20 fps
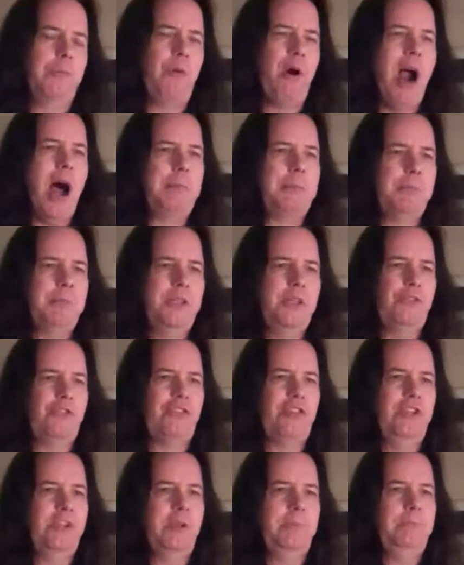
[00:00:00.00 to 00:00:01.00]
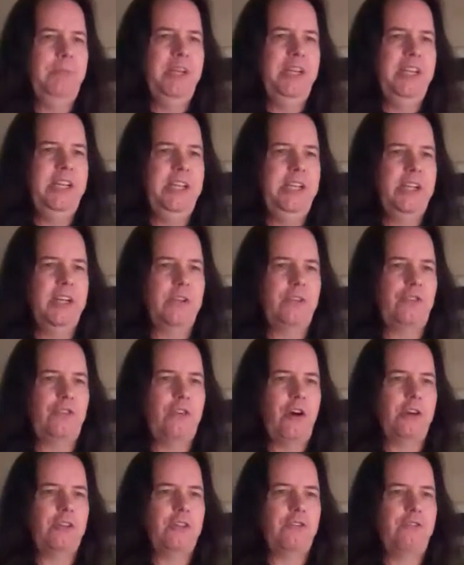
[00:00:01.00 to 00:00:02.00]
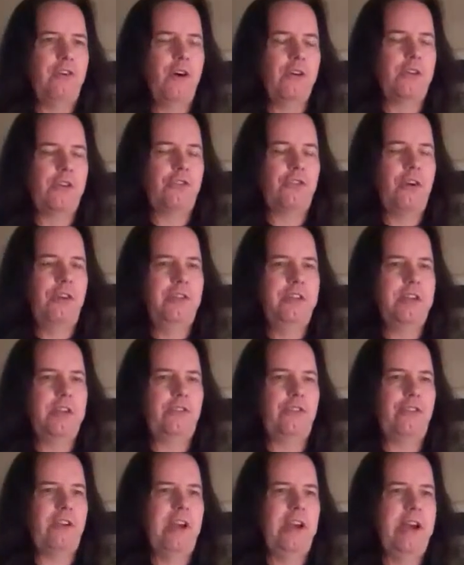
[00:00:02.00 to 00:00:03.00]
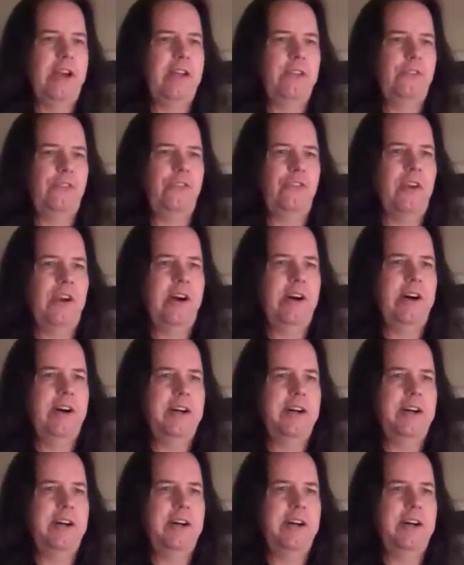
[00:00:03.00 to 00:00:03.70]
probably see the media start to focus on this as